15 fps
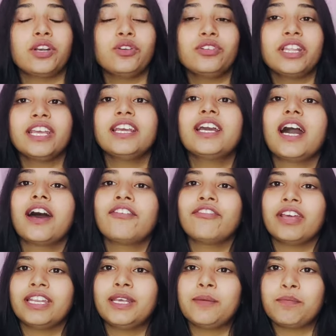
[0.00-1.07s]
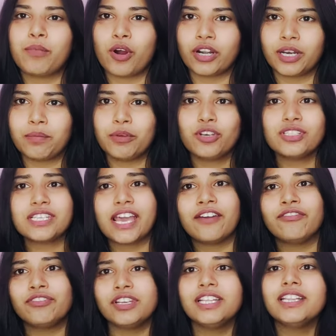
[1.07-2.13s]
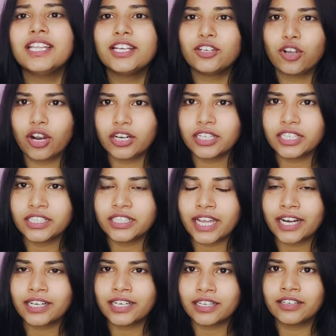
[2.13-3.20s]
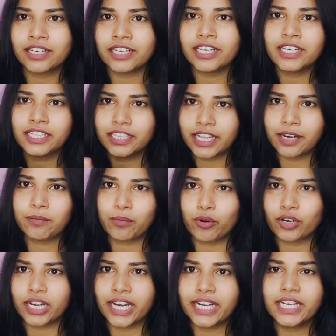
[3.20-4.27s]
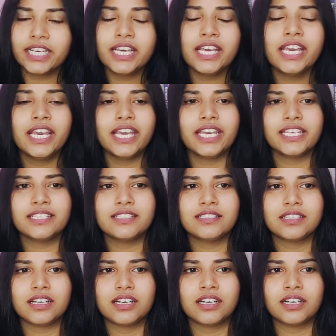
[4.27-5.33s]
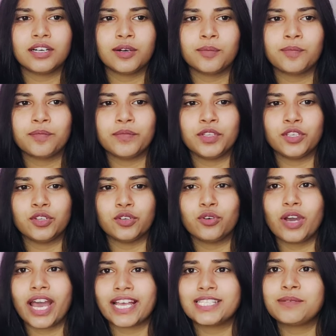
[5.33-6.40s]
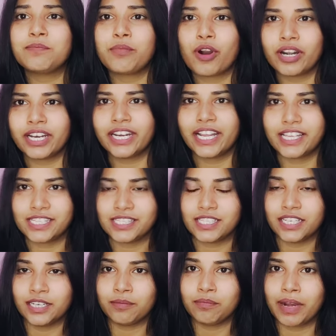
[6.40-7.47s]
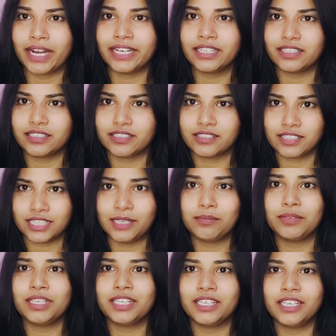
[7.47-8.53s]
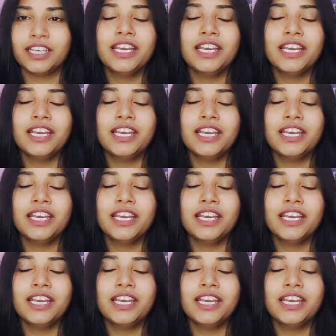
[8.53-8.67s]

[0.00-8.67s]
you think are very important, because everything not in that written in that booklet is as important as it might seem. Ki